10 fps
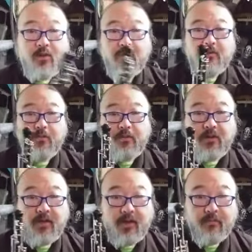while you're
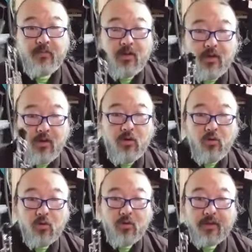playing,
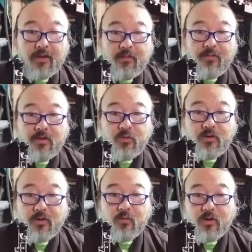or like in
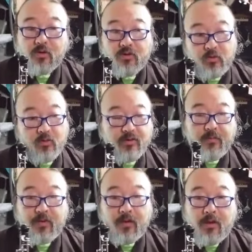between the rehearsal or
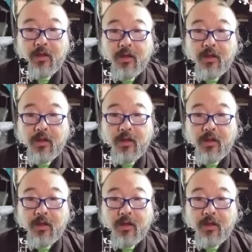something,